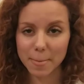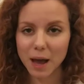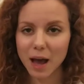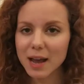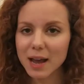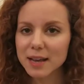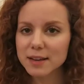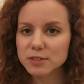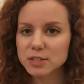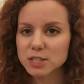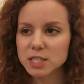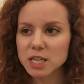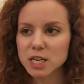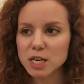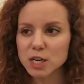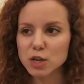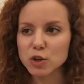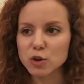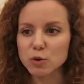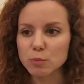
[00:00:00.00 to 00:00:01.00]
I have
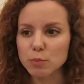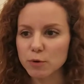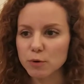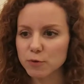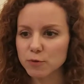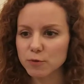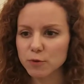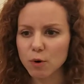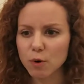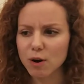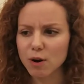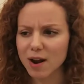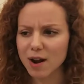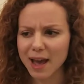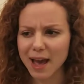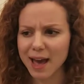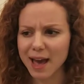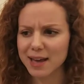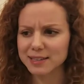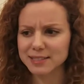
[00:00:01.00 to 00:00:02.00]
seen you
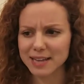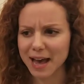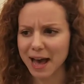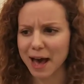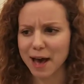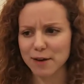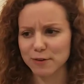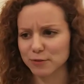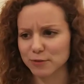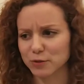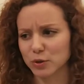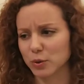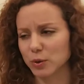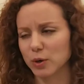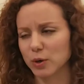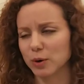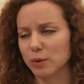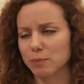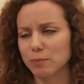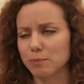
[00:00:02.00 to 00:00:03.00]
before and after
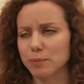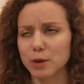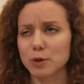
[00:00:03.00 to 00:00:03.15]
your